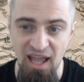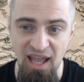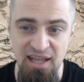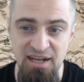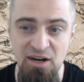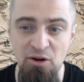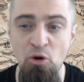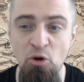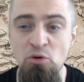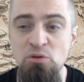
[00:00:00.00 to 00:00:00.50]

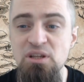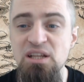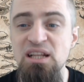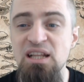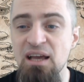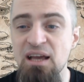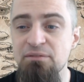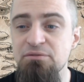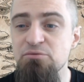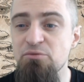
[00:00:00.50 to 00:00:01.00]
and are only
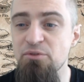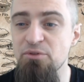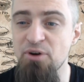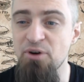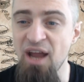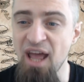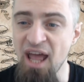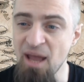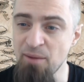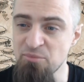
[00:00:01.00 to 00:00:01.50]
left with
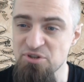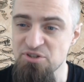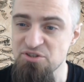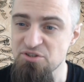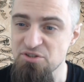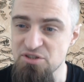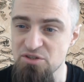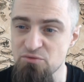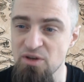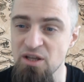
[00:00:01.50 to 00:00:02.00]
their hammers
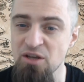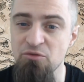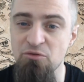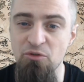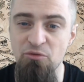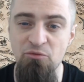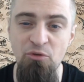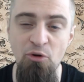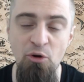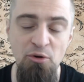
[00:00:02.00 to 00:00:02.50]
to swing
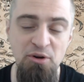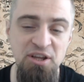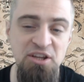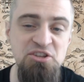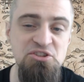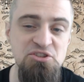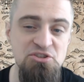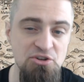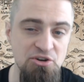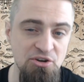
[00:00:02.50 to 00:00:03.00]
for 4
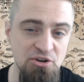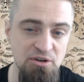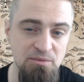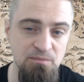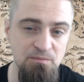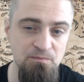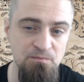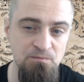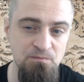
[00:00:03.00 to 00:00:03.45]
each turn.